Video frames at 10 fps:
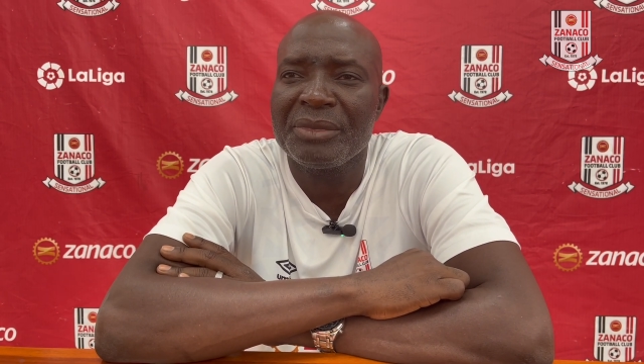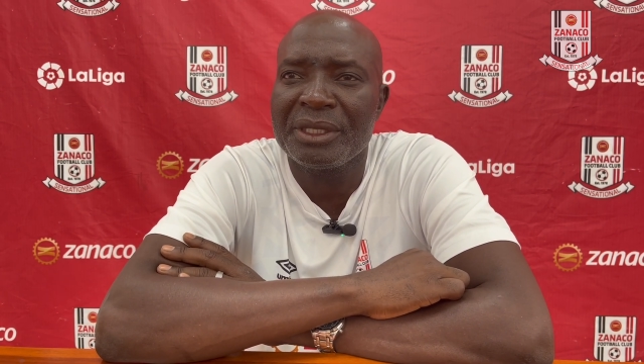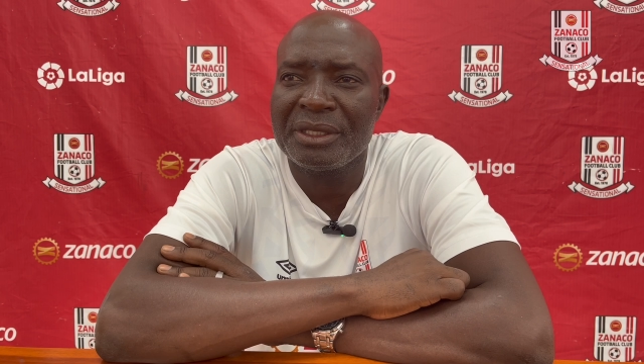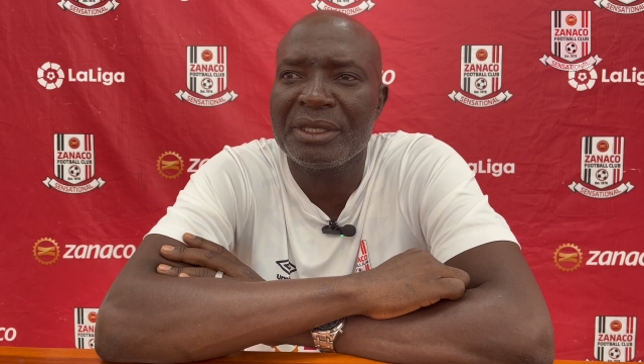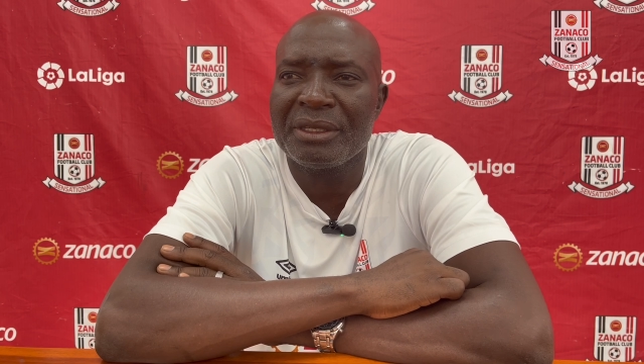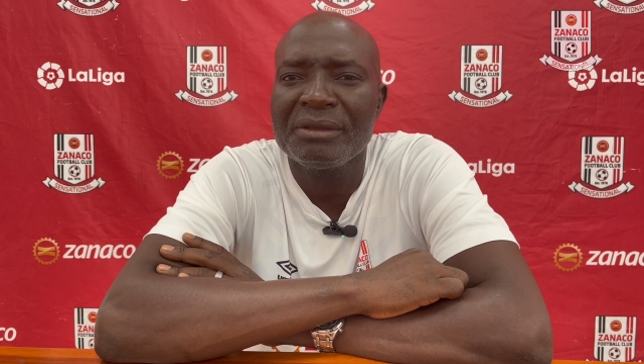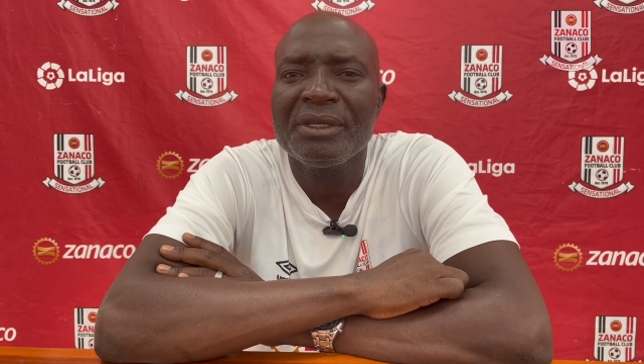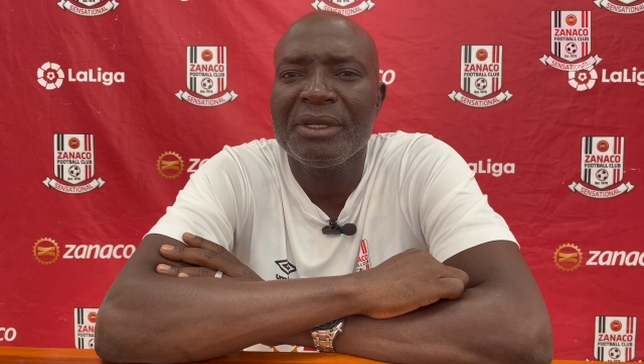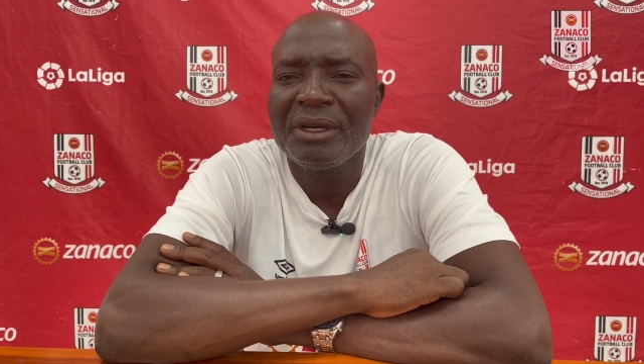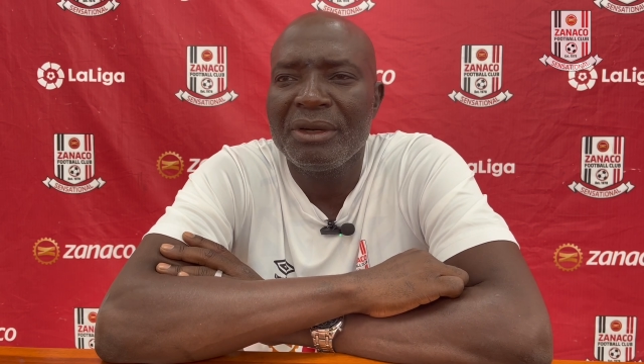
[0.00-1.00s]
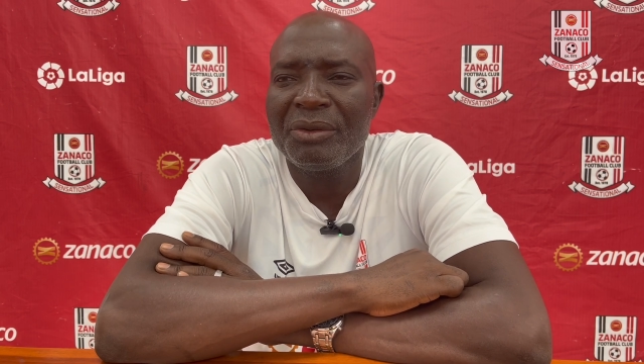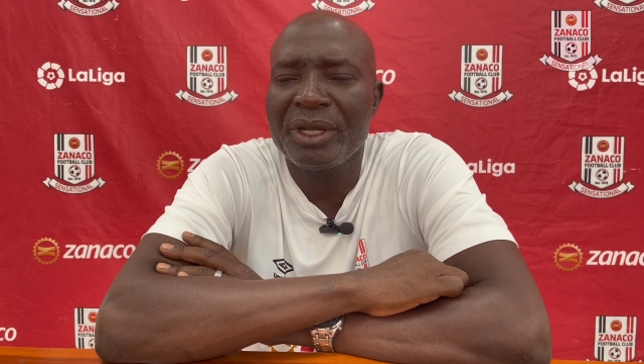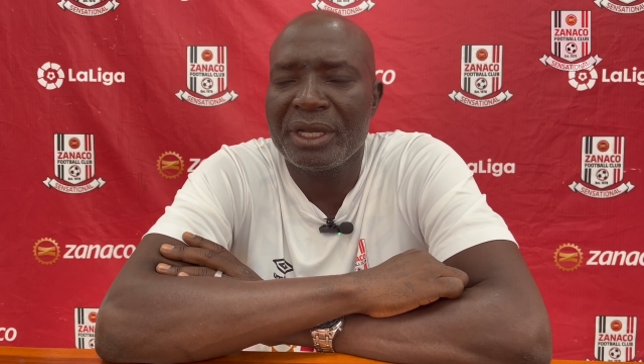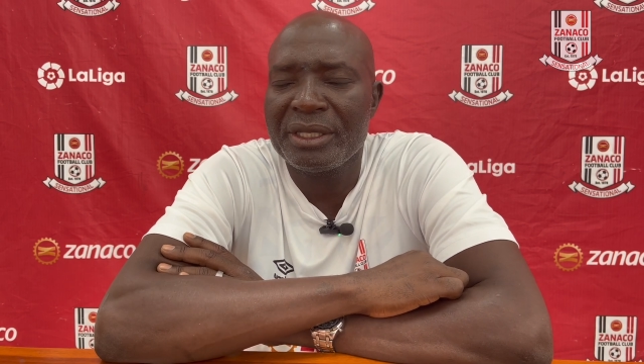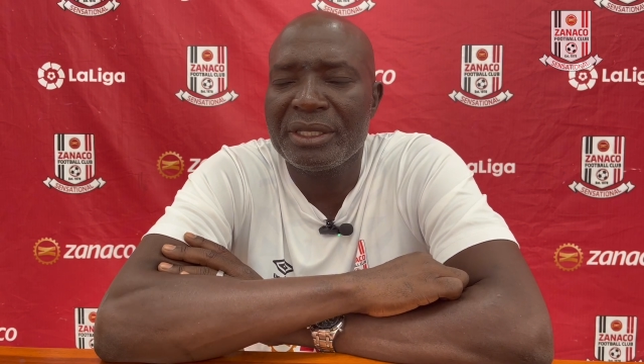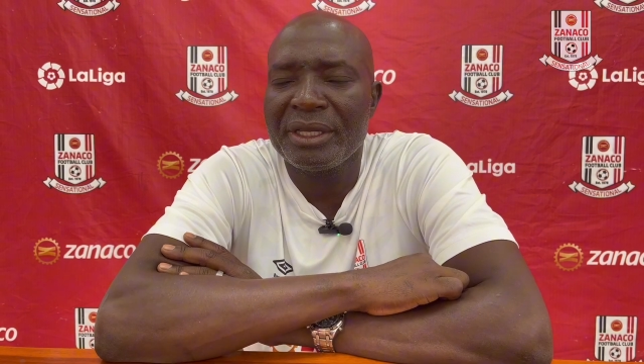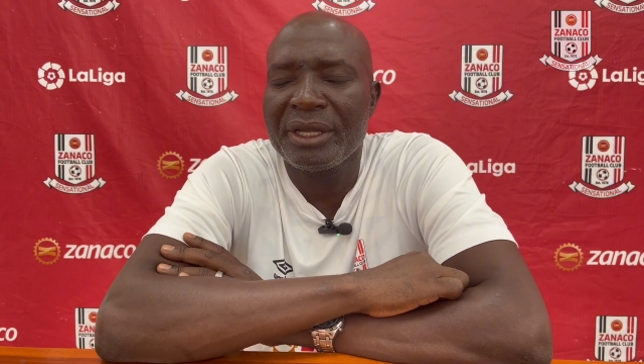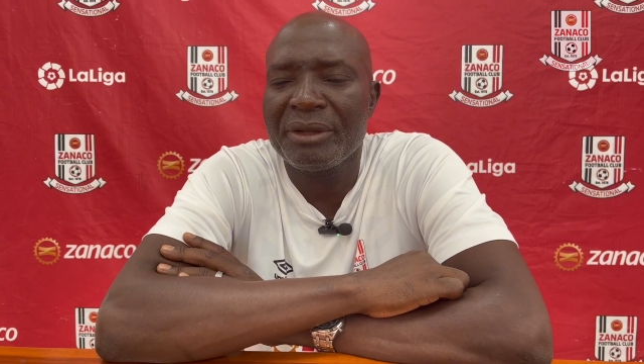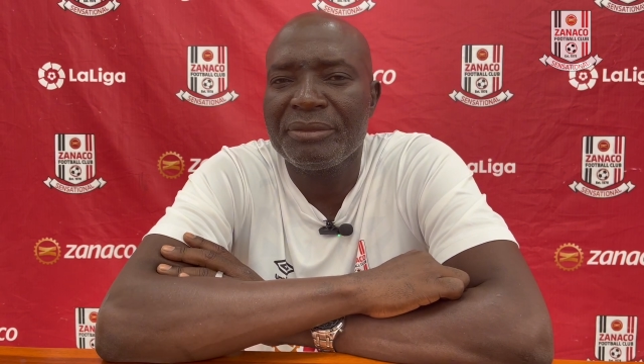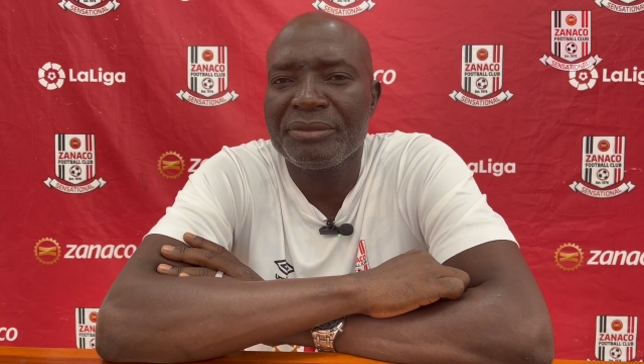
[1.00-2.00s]
but we are getting
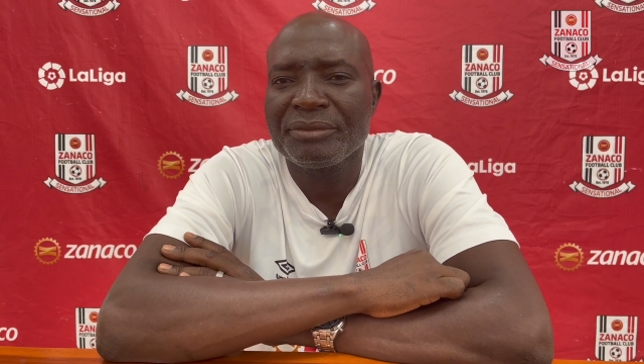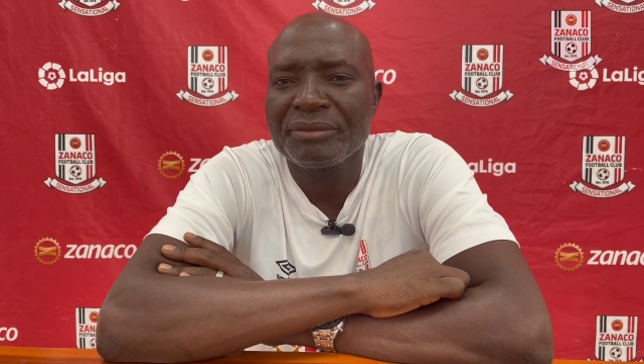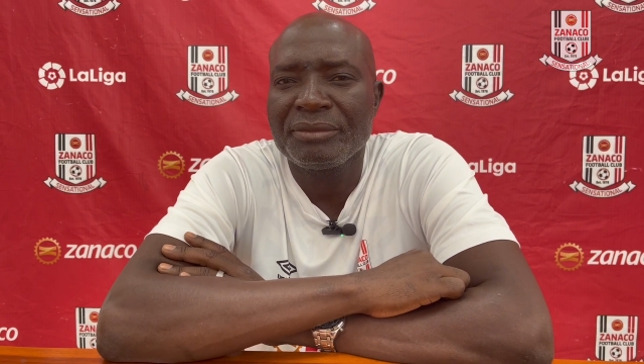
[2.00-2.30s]
there.